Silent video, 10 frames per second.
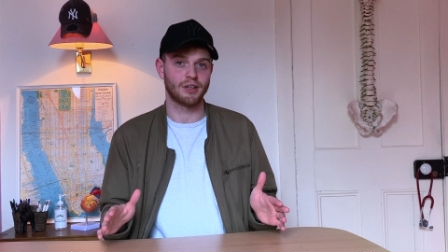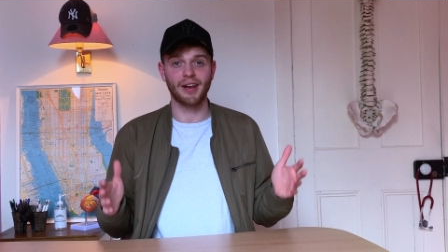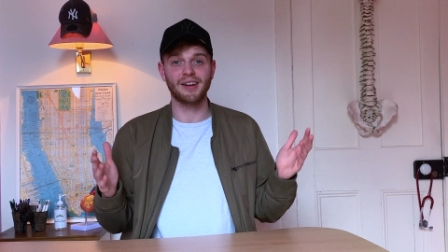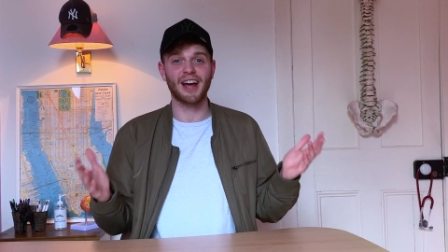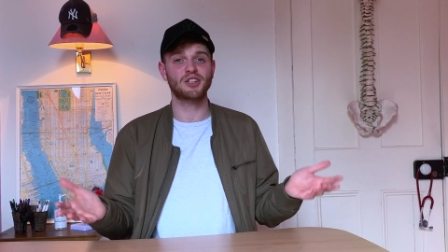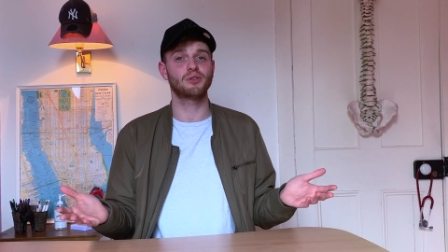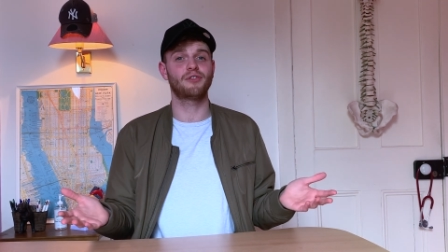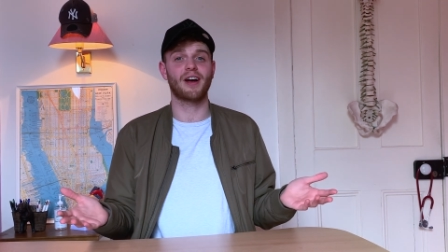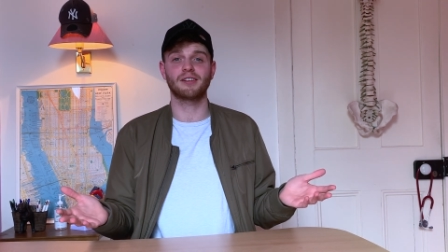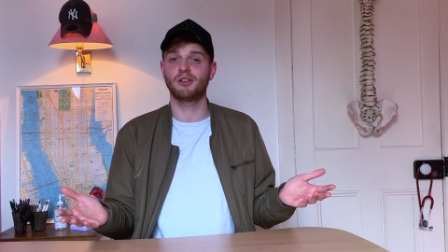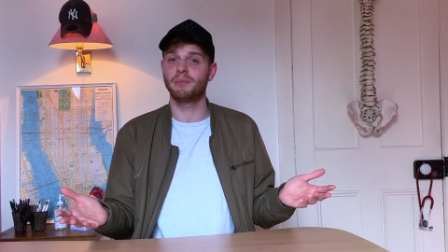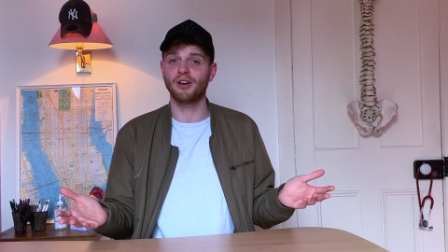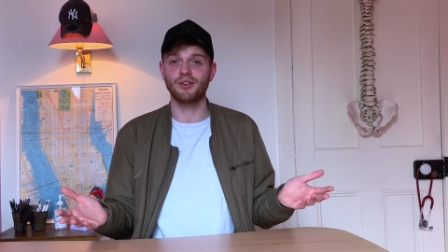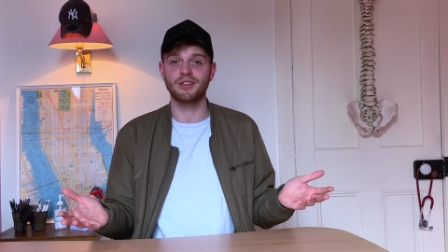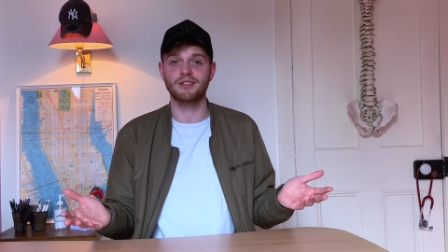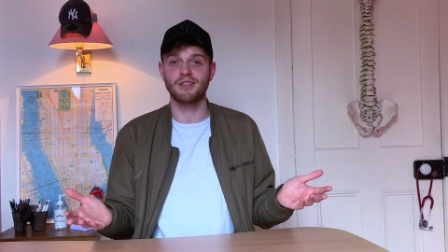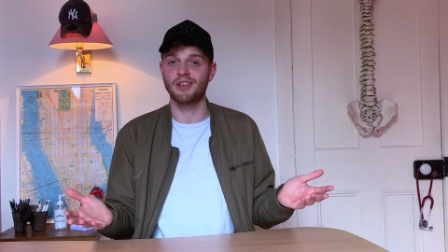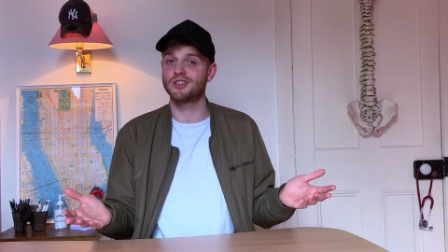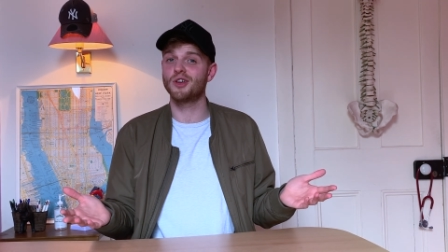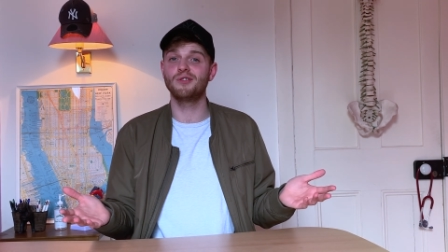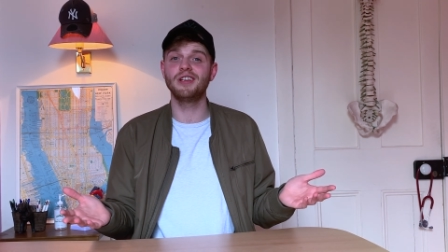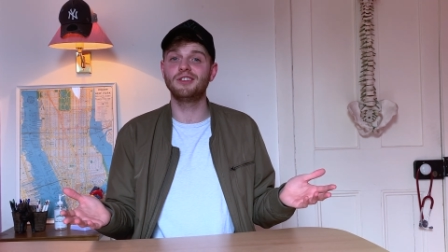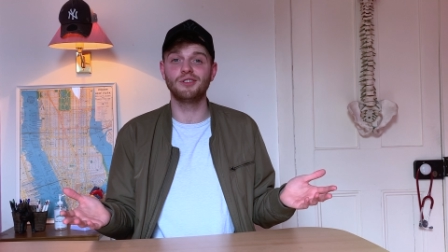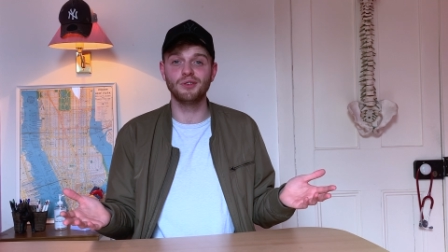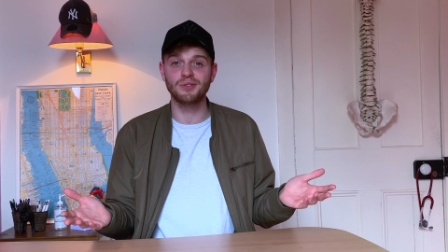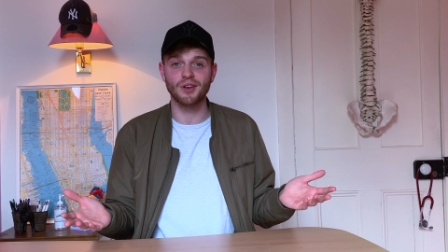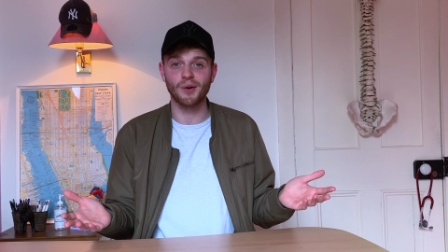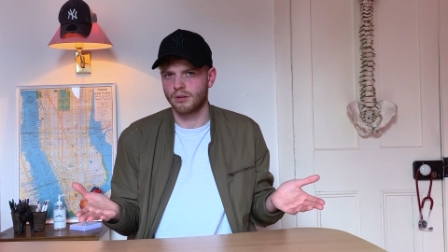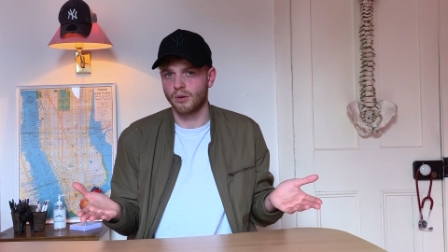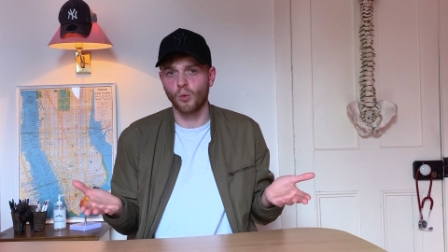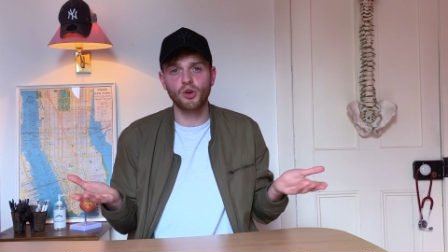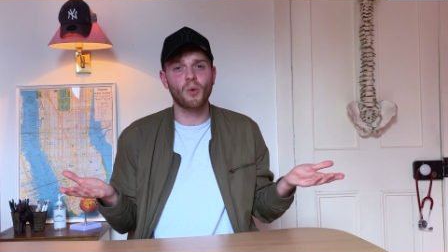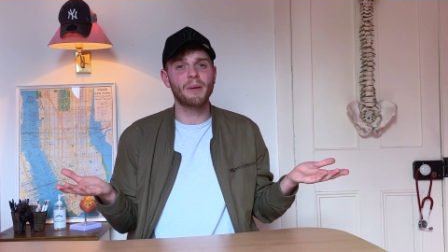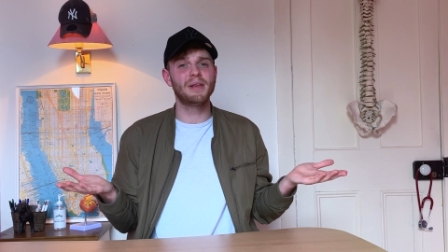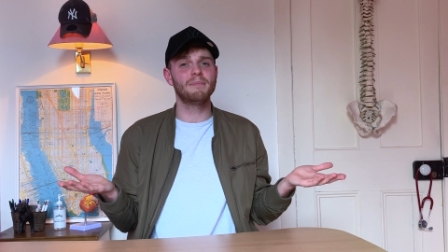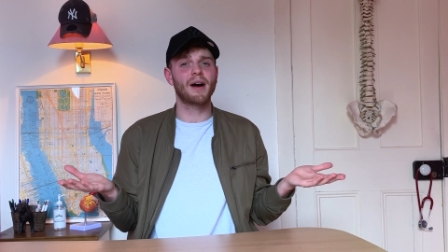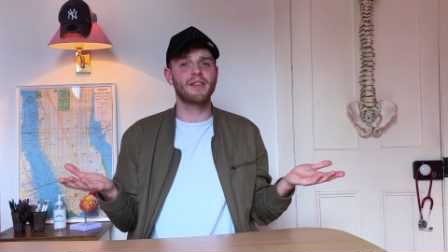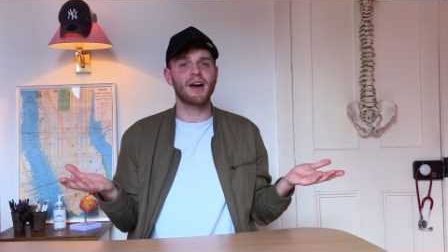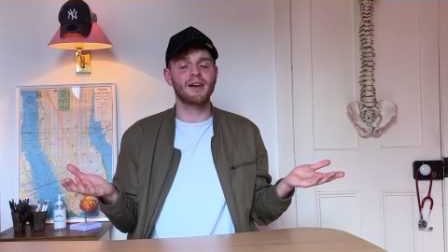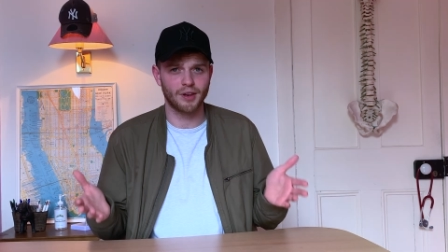In actual fact, to be honest, there's no need to do so. What do I mean by that?